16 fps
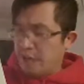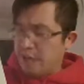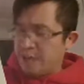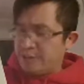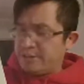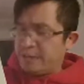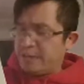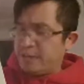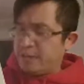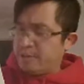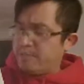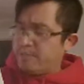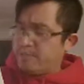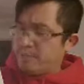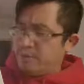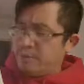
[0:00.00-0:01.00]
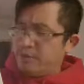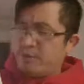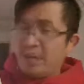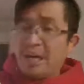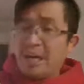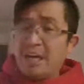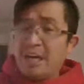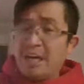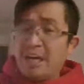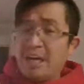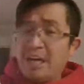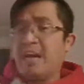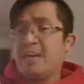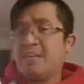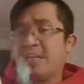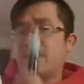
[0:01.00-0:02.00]
It's like the dots
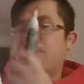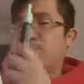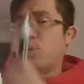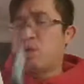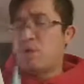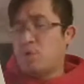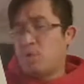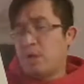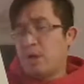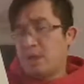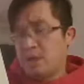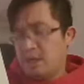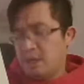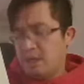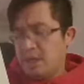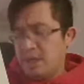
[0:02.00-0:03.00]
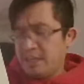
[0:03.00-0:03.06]
act like a border wall.